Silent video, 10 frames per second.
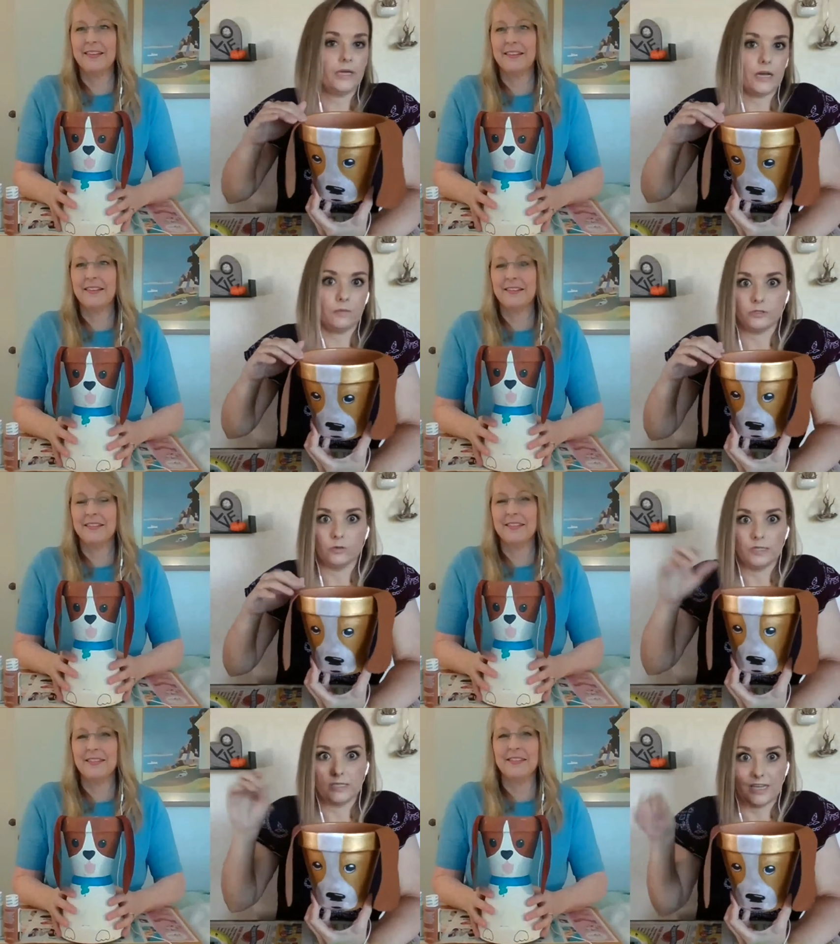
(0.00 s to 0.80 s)
Speaker 1: being able
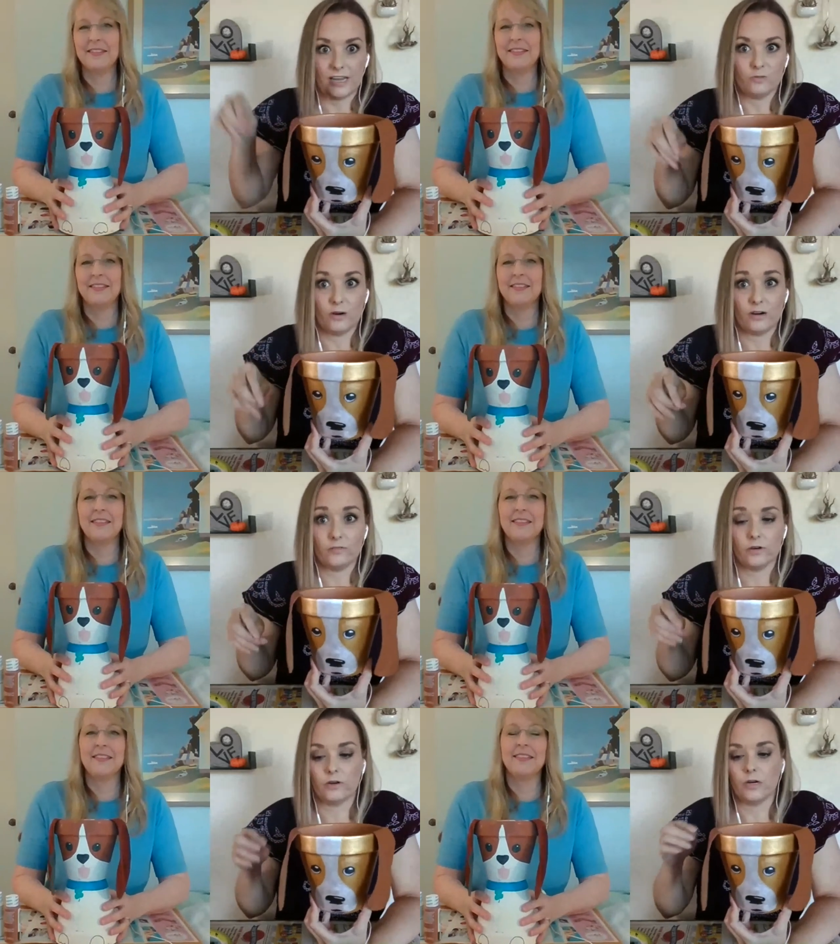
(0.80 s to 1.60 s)
to withstand
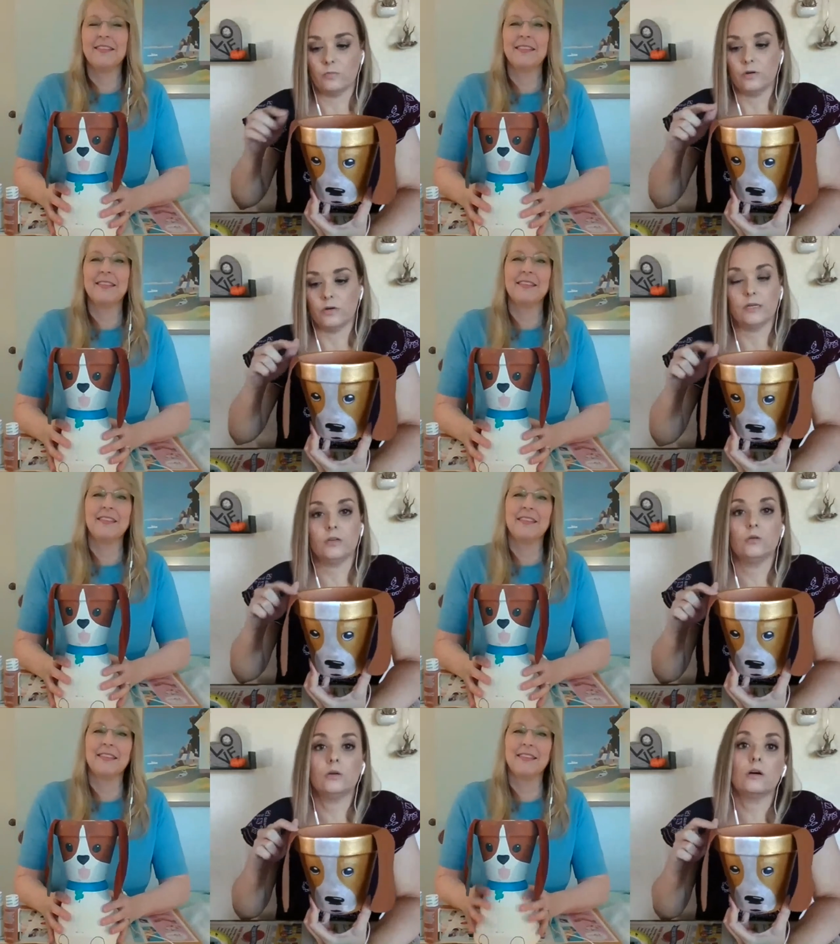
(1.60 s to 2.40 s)
wherever you're going to put
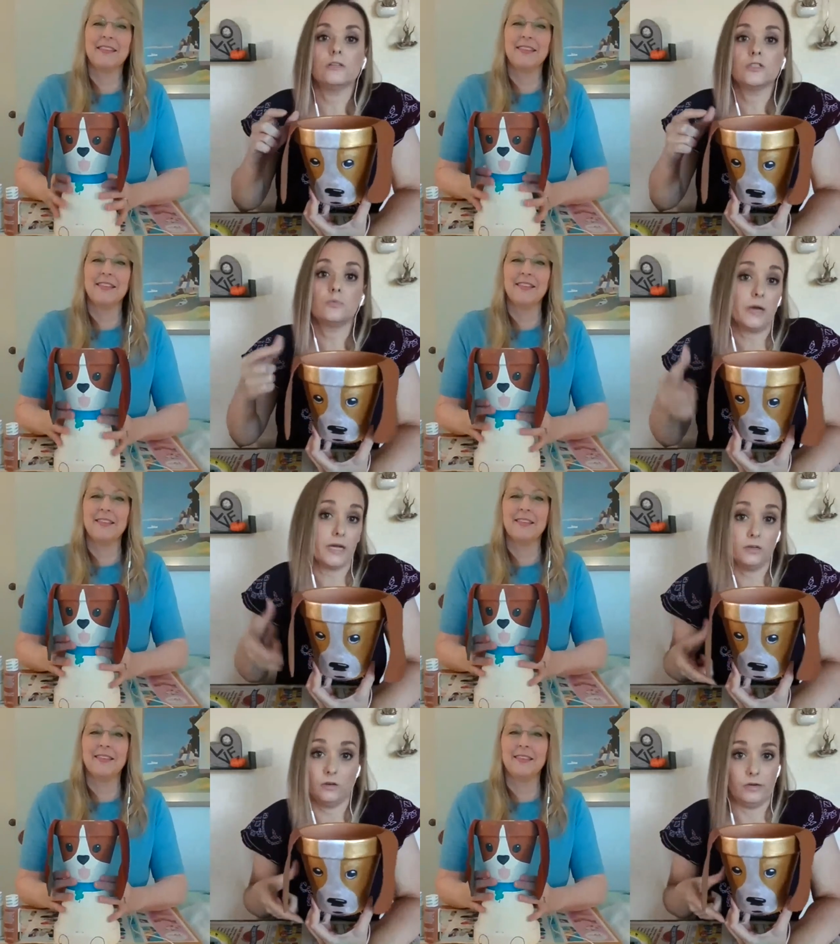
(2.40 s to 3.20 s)
it, you could also
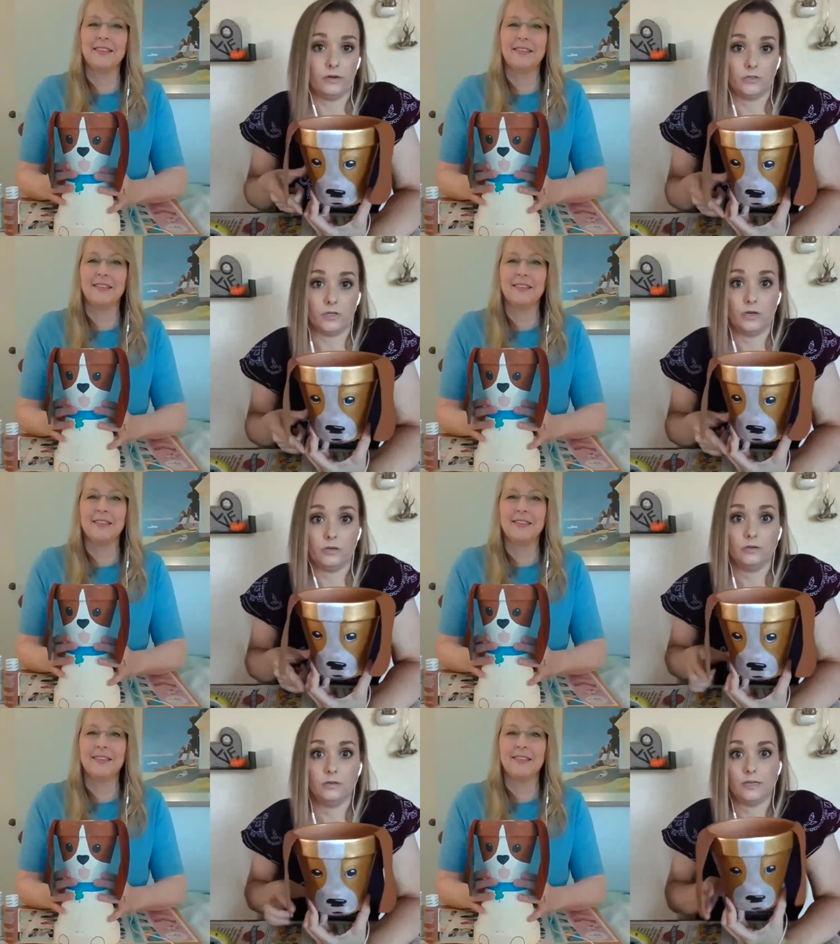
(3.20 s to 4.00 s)
paint your ears
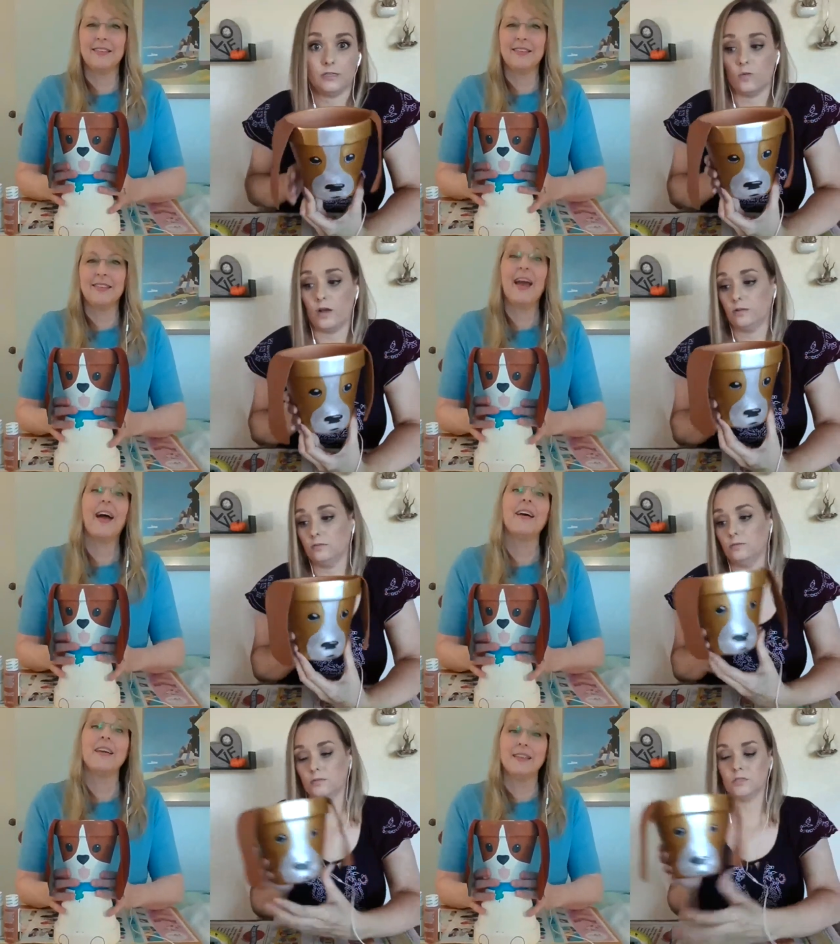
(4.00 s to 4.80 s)
on as well.
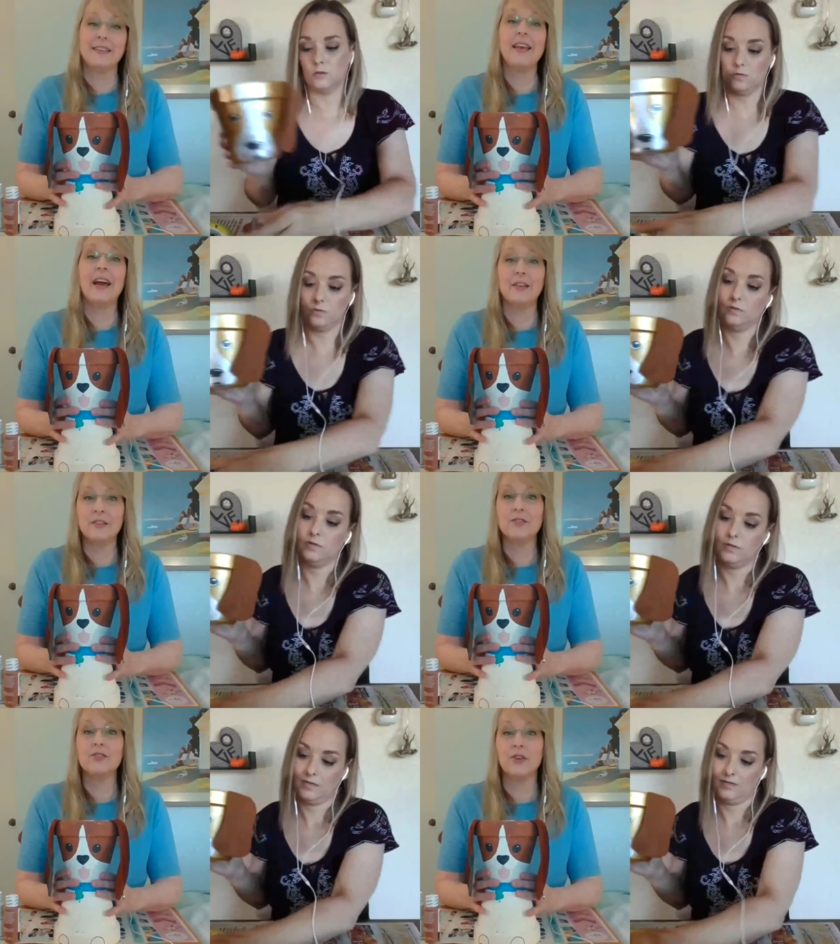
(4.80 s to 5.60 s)
Yeah.
Speaker 2: So yeah,
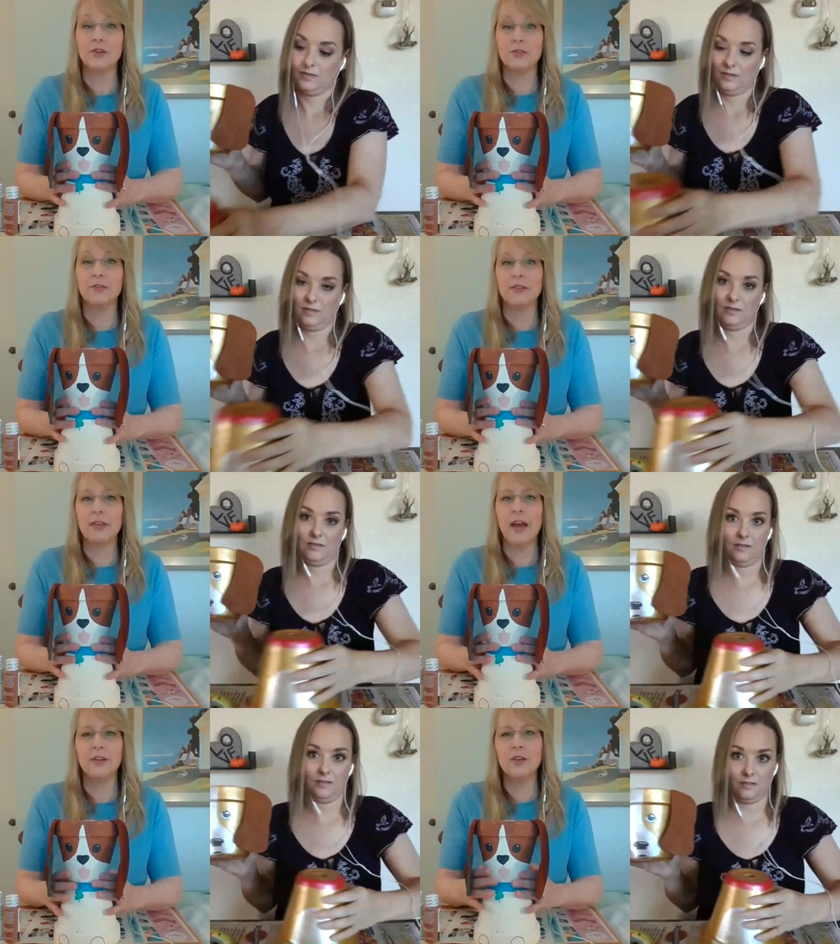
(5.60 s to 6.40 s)
true.
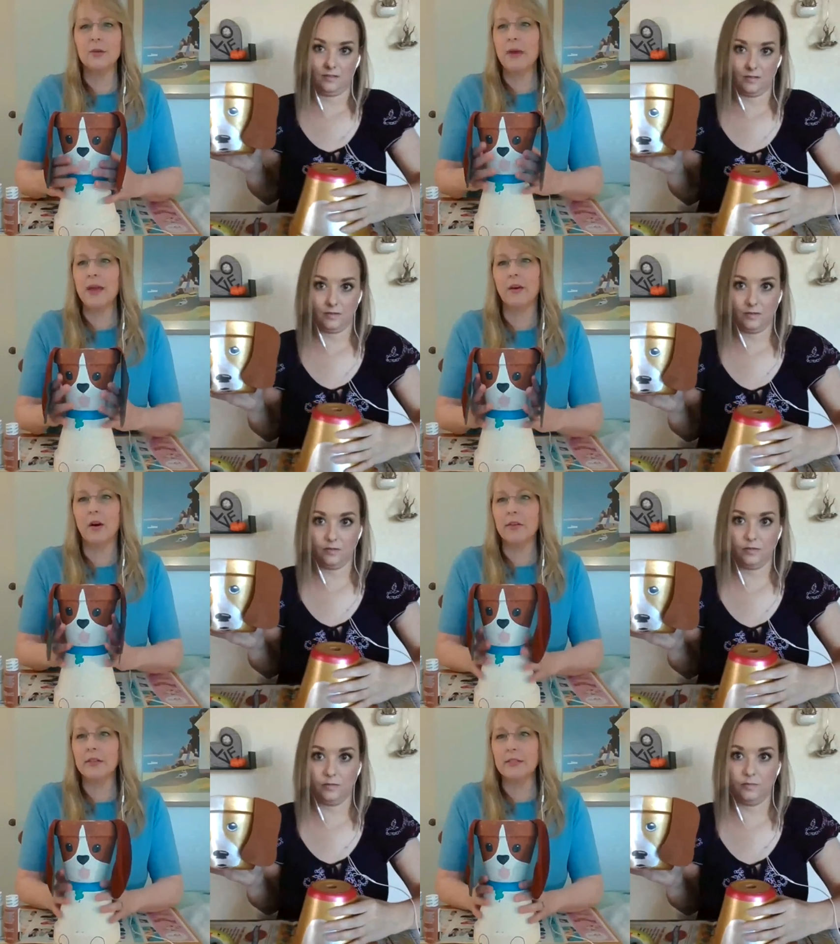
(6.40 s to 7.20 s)
Yeah, you can paint
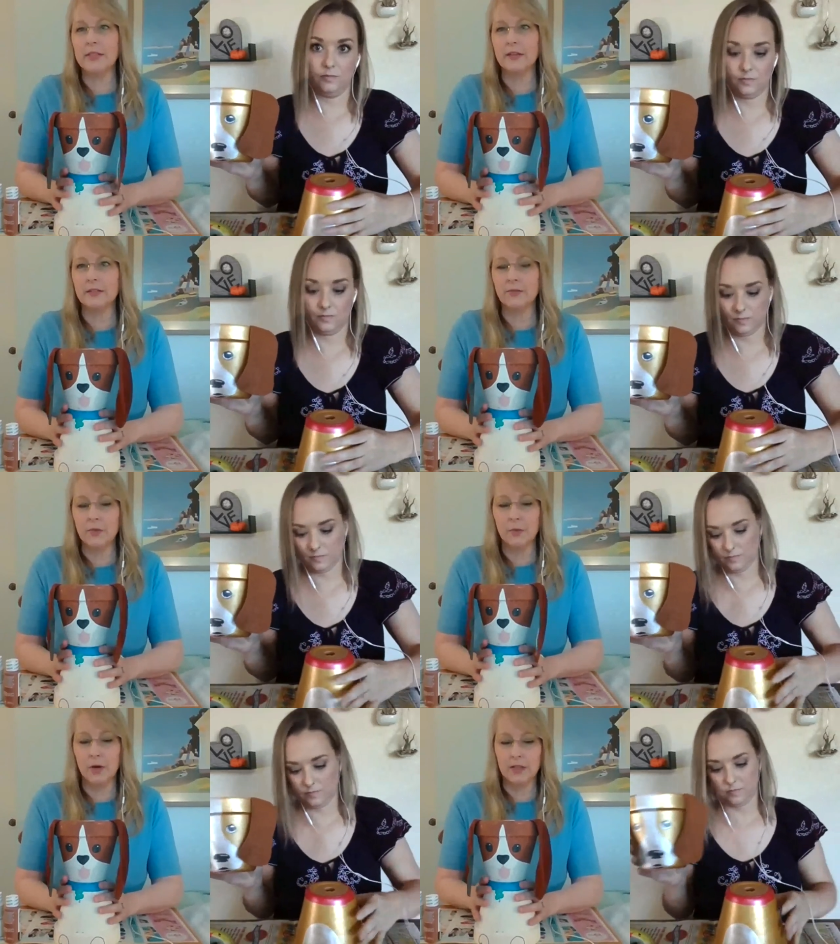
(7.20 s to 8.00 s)
all the details if
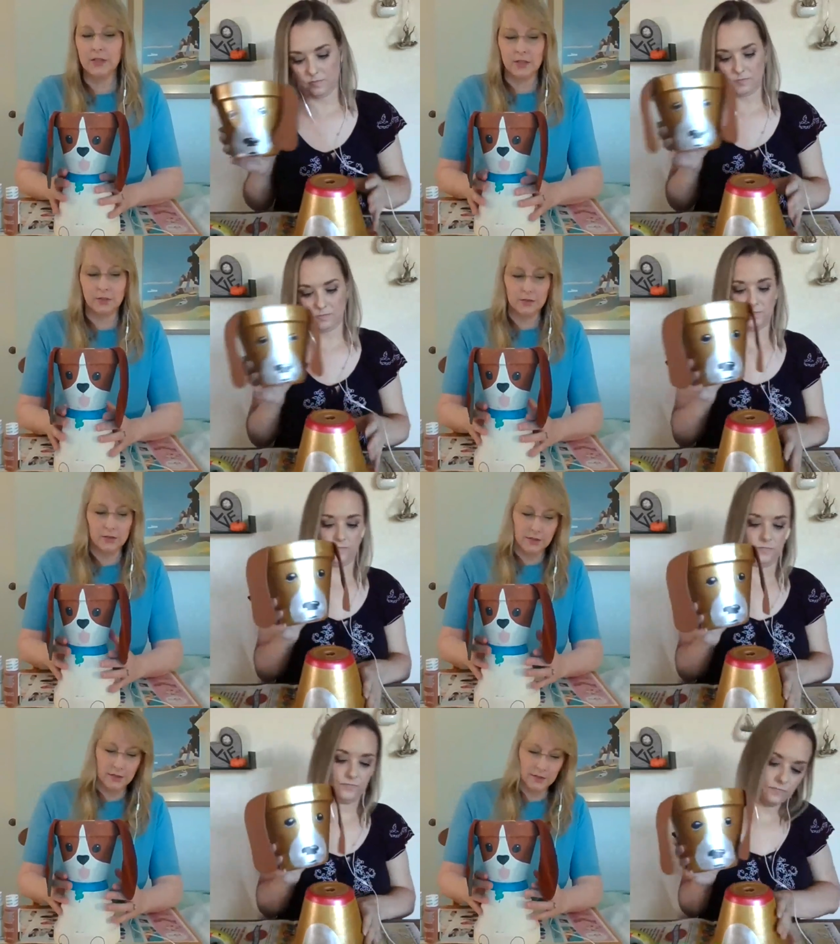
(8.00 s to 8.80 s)
you wanted to.